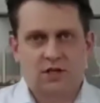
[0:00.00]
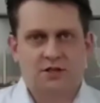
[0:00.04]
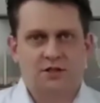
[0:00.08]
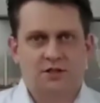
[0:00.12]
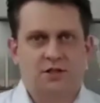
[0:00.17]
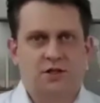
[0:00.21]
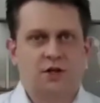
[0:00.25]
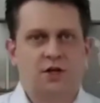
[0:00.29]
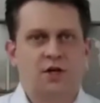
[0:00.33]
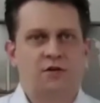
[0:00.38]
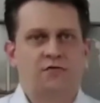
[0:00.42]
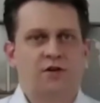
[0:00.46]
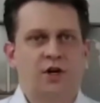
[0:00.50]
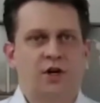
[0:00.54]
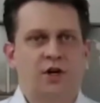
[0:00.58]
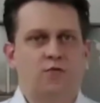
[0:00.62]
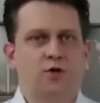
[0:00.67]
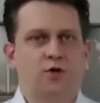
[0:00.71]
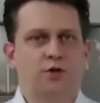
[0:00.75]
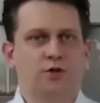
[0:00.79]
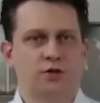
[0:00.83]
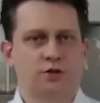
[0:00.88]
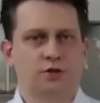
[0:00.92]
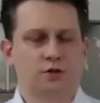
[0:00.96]
So if I
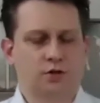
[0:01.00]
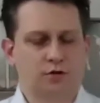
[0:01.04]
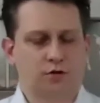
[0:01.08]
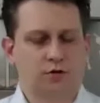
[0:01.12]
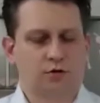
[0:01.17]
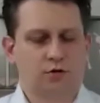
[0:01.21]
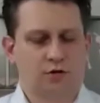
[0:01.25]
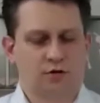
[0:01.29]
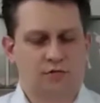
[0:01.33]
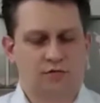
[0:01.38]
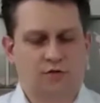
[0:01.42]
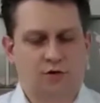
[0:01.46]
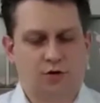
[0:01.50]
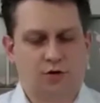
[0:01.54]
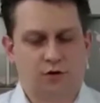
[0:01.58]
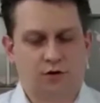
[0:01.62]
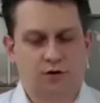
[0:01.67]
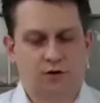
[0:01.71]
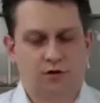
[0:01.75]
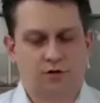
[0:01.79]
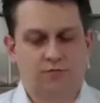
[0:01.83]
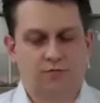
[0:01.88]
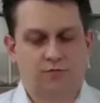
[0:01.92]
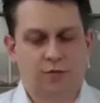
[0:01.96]
want to look
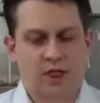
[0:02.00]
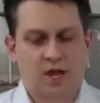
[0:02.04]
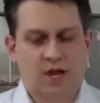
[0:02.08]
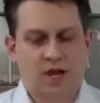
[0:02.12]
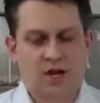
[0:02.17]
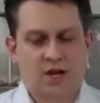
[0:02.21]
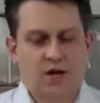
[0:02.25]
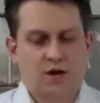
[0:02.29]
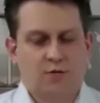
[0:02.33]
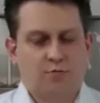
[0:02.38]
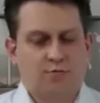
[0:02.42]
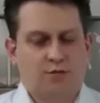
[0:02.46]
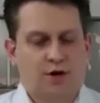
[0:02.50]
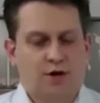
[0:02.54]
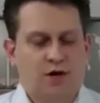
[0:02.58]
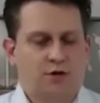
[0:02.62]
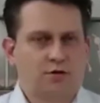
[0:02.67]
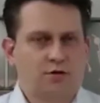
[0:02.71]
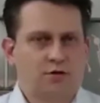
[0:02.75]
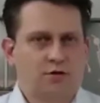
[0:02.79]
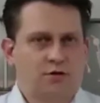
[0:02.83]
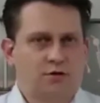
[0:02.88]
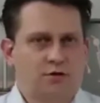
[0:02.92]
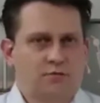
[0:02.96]
for
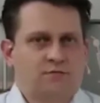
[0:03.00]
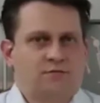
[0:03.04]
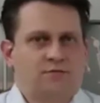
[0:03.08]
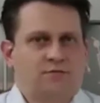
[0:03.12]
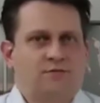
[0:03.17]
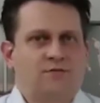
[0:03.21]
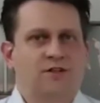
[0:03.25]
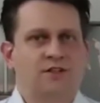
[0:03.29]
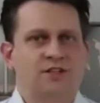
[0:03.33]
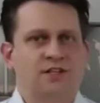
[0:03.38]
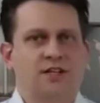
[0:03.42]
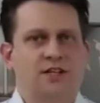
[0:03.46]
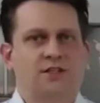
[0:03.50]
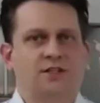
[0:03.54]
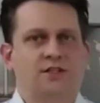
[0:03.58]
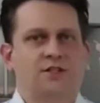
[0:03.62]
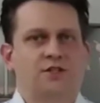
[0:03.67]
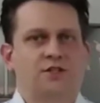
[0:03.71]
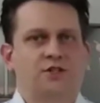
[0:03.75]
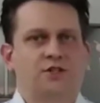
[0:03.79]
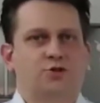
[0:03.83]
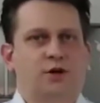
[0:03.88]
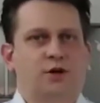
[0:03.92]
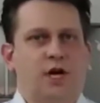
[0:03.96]
powder that
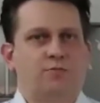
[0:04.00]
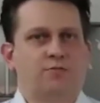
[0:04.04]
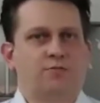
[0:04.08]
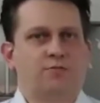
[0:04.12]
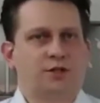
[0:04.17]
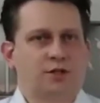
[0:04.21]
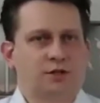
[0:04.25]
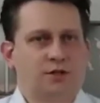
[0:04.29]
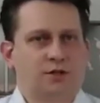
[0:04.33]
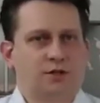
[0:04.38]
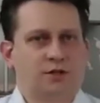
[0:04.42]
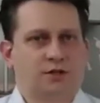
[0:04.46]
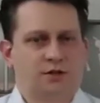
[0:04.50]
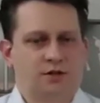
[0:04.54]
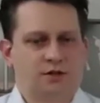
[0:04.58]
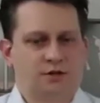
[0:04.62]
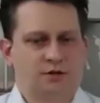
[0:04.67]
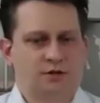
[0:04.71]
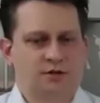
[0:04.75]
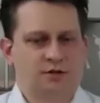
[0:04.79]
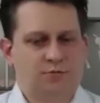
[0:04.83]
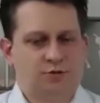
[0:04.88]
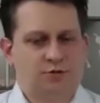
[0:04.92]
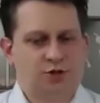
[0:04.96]
is trapped
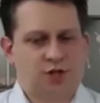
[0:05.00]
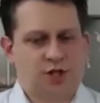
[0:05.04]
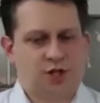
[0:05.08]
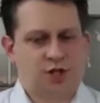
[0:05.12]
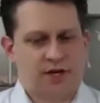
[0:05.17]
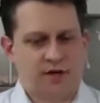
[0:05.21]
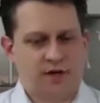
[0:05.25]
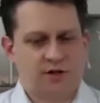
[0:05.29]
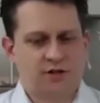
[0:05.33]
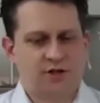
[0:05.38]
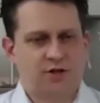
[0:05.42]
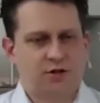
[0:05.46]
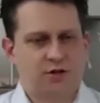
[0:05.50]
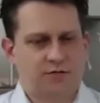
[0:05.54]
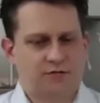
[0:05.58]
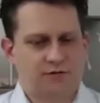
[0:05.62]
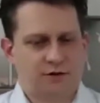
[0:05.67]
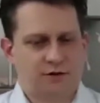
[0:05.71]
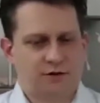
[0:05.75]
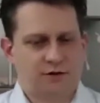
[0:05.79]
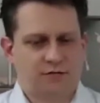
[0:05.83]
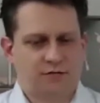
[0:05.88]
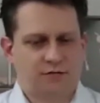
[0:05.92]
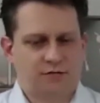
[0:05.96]
in some channels of
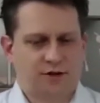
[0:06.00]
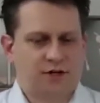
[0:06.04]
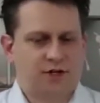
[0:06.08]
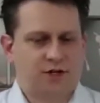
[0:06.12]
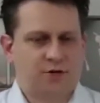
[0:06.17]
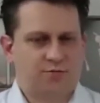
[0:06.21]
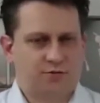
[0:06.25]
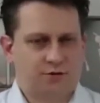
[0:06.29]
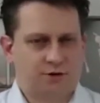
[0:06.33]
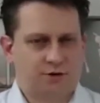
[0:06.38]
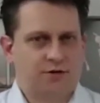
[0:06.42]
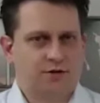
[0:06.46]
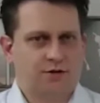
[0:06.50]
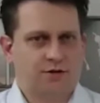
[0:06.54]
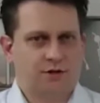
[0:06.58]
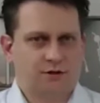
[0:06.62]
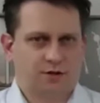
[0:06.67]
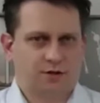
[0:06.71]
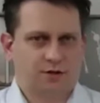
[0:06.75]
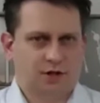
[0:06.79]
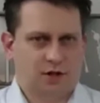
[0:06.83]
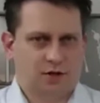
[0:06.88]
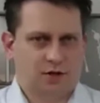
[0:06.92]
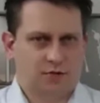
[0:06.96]
a 3D
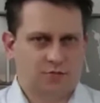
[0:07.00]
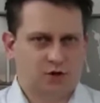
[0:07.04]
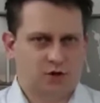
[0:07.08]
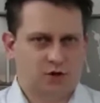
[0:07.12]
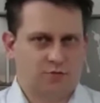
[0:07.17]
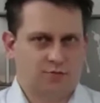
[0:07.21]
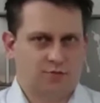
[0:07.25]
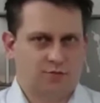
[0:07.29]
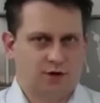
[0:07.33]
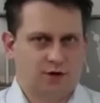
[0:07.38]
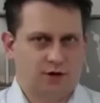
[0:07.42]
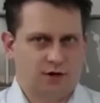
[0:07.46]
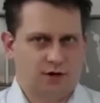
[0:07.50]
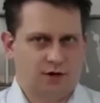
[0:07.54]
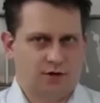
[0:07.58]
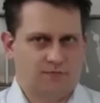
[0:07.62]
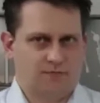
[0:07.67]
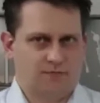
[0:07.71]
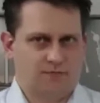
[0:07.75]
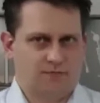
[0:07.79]
printed aluminum part,